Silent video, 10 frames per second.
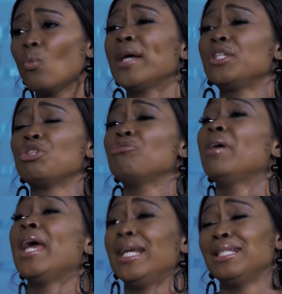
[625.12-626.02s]
Why do
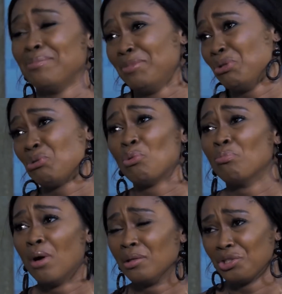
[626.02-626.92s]
you hate me
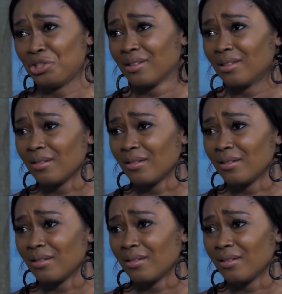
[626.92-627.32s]
so much?